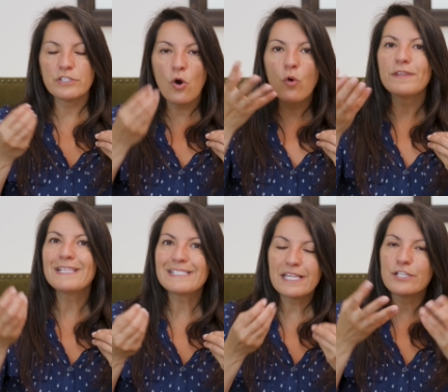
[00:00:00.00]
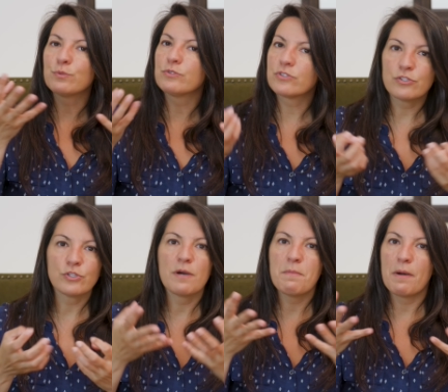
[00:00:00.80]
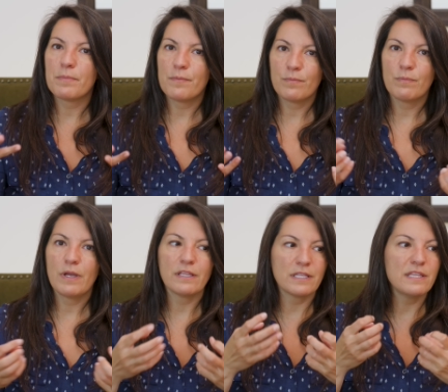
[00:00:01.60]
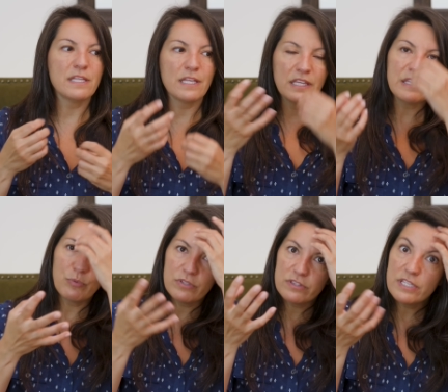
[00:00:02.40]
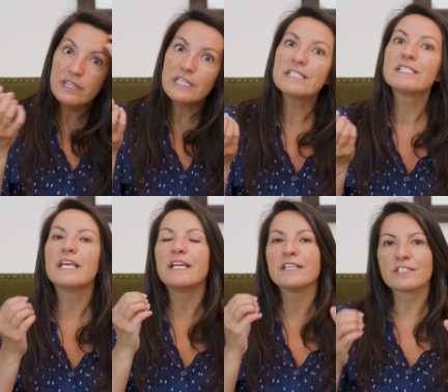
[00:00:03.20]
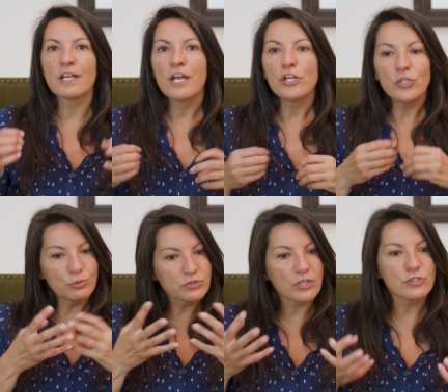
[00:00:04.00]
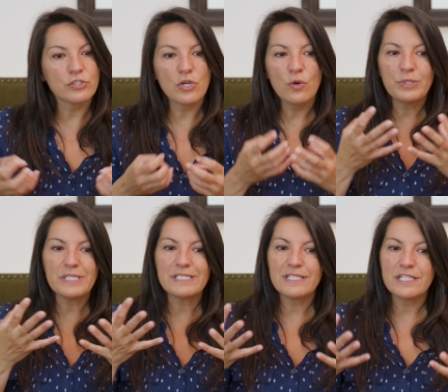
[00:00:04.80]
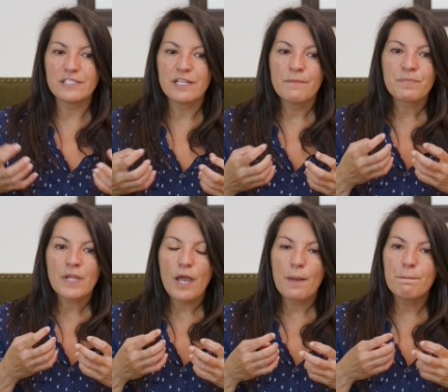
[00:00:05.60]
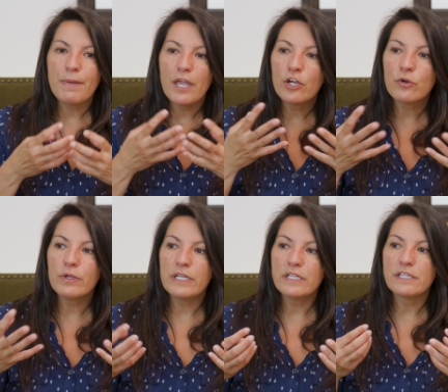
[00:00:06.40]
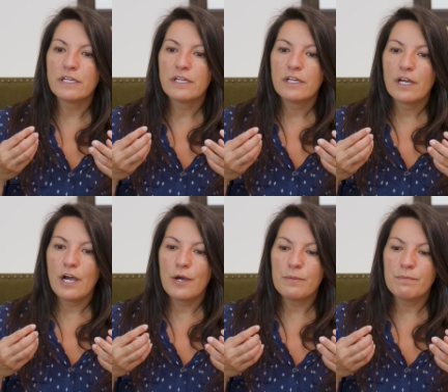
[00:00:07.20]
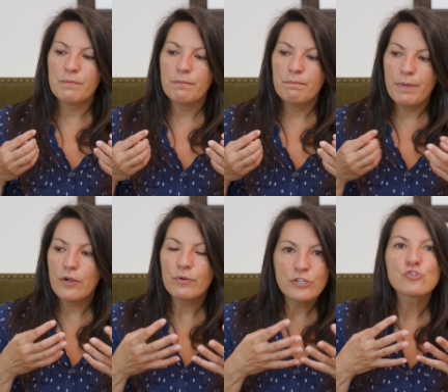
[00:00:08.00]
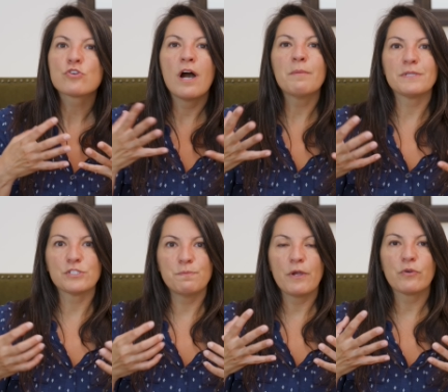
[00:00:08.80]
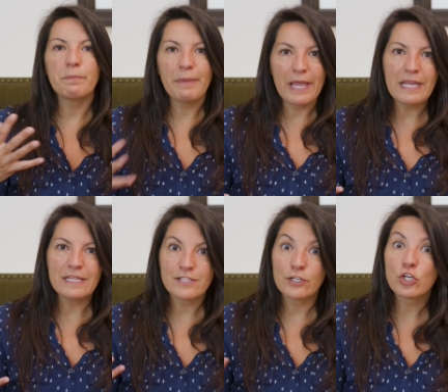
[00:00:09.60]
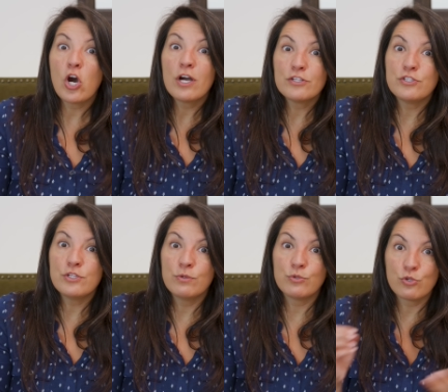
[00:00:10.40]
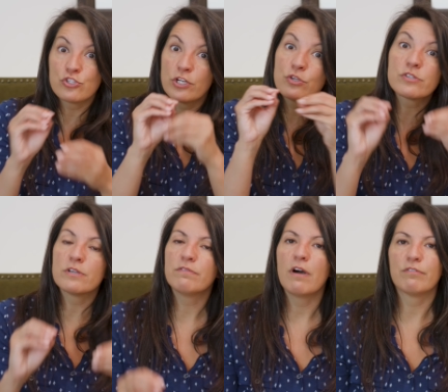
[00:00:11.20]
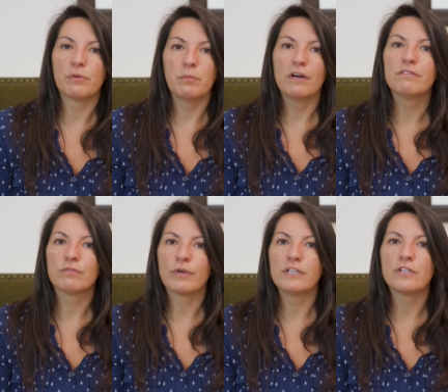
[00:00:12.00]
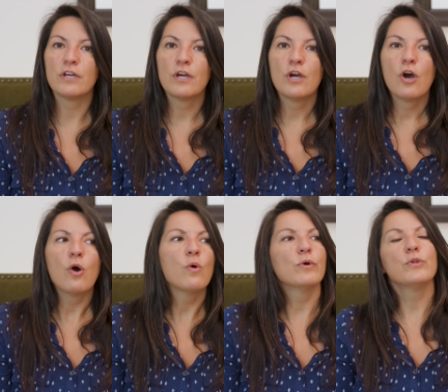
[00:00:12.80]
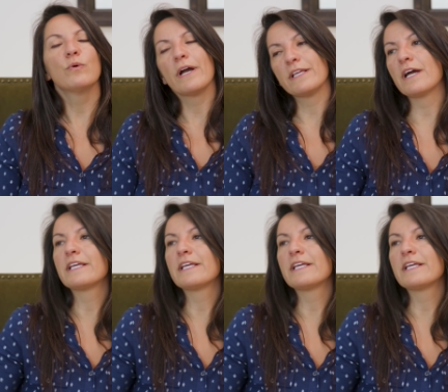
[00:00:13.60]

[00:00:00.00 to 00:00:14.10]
all these things will start to come up. And within these things, you'll start to notice these buried traumas, buried pains that caused you to shut yourself off from love, right? Oh no, I